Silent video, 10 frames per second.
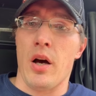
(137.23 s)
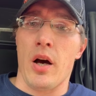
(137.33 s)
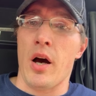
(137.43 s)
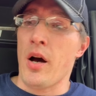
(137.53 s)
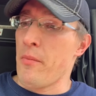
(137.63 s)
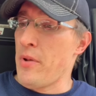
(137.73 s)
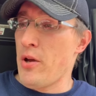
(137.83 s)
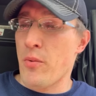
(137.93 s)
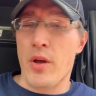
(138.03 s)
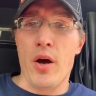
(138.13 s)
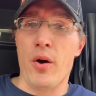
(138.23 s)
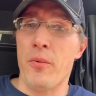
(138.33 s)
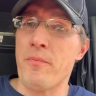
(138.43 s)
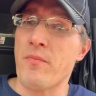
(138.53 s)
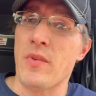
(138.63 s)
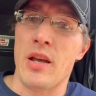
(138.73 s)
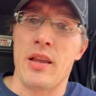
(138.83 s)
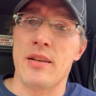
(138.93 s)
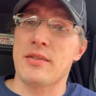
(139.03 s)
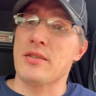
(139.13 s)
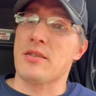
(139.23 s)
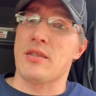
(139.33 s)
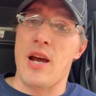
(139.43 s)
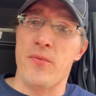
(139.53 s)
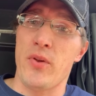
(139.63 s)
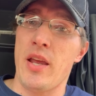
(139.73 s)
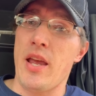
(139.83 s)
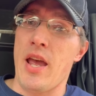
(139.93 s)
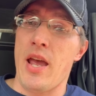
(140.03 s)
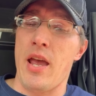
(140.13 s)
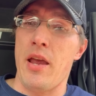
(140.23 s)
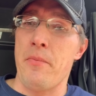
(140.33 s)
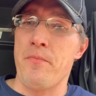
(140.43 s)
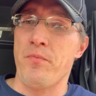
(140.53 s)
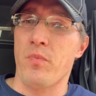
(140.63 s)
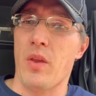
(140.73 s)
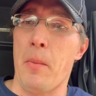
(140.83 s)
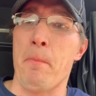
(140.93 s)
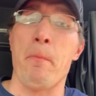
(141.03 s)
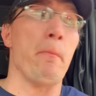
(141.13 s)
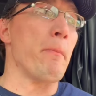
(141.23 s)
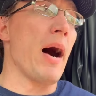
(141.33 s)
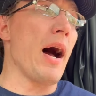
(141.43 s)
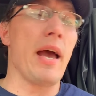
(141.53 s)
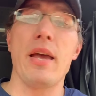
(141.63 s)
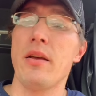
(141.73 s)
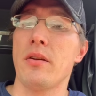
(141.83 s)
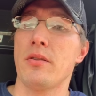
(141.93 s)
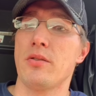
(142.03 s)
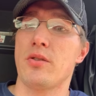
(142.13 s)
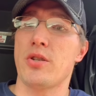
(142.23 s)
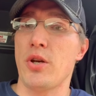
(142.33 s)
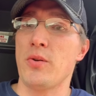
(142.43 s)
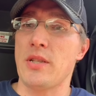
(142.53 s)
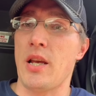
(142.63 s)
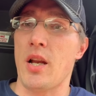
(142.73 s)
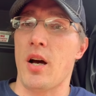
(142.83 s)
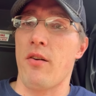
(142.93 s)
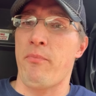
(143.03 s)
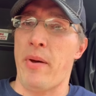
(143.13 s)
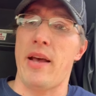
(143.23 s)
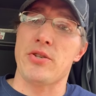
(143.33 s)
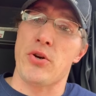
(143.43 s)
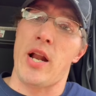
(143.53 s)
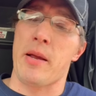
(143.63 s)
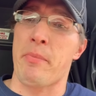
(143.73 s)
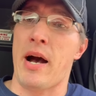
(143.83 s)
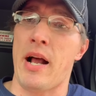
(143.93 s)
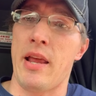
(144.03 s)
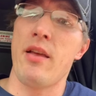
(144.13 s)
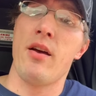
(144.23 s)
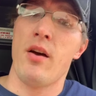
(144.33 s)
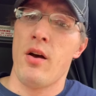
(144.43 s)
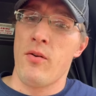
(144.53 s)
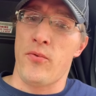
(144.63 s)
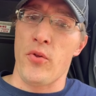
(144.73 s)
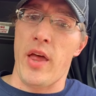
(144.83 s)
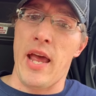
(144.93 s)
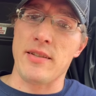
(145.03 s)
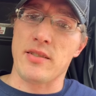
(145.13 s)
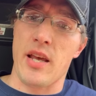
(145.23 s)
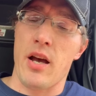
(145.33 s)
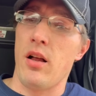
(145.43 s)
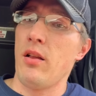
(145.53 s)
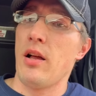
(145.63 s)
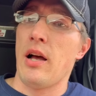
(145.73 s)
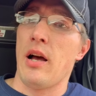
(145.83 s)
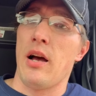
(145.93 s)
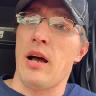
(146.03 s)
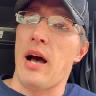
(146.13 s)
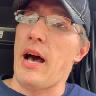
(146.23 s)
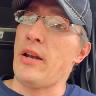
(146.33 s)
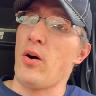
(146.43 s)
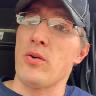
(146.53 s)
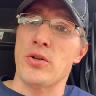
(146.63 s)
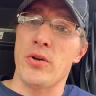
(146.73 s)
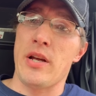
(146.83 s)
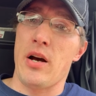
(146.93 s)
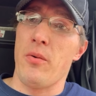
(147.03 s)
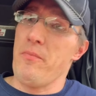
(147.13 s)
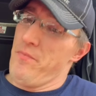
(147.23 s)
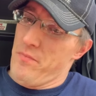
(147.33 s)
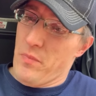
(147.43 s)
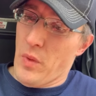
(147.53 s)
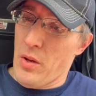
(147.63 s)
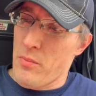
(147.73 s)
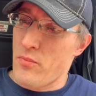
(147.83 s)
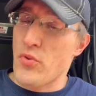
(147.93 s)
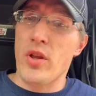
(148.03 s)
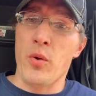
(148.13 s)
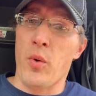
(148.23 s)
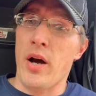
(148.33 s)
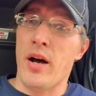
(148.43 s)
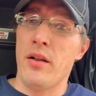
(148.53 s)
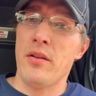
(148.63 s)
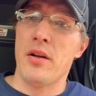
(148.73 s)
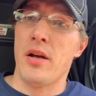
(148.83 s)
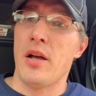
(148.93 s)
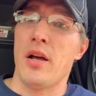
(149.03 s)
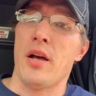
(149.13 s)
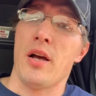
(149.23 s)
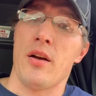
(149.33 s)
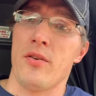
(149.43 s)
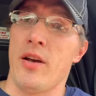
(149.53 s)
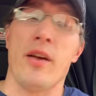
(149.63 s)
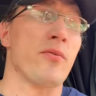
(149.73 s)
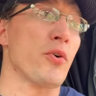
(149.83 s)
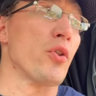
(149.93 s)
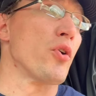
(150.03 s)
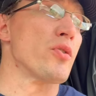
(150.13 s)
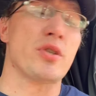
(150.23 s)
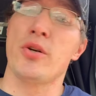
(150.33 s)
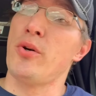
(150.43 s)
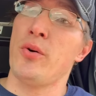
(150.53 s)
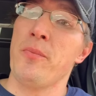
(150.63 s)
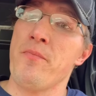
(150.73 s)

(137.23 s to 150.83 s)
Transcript: Here we go. This is definitely my choosing of patriotic body for the 8th scale. I know it turned out really well, and further ado